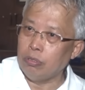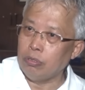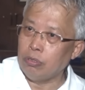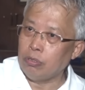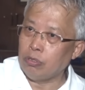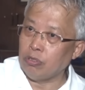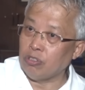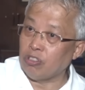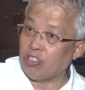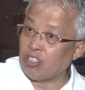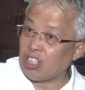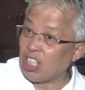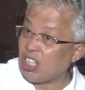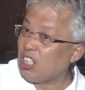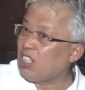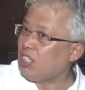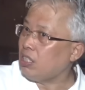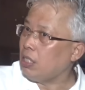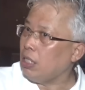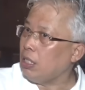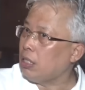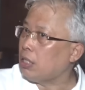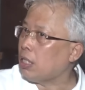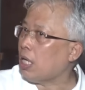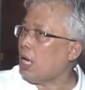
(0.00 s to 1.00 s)
to
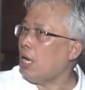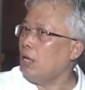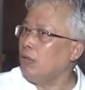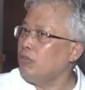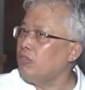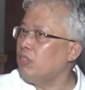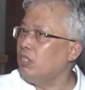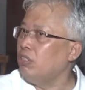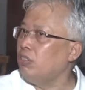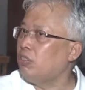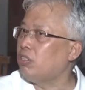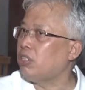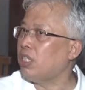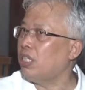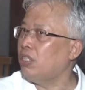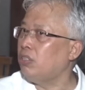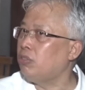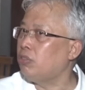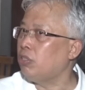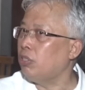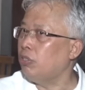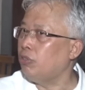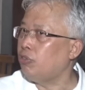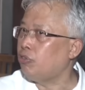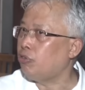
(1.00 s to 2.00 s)
sixty thousand
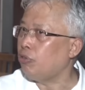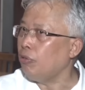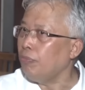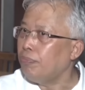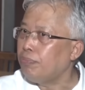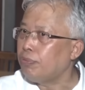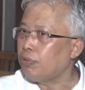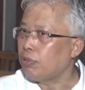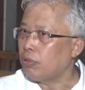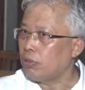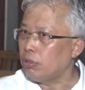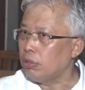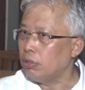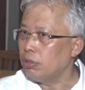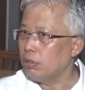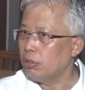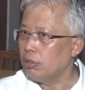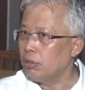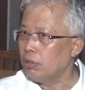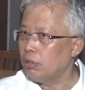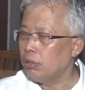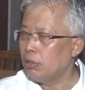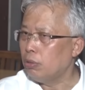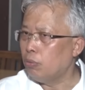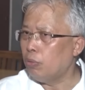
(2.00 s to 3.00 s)
central troops,
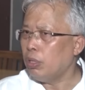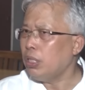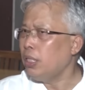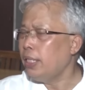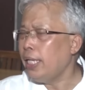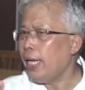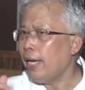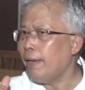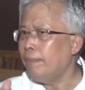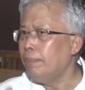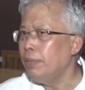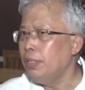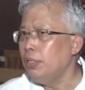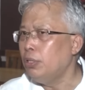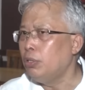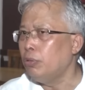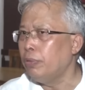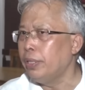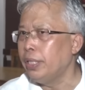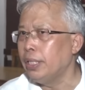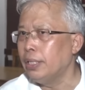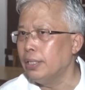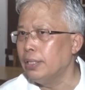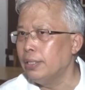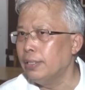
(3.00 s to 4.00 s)
what they have been
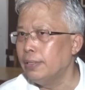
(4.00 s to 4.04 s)
doing,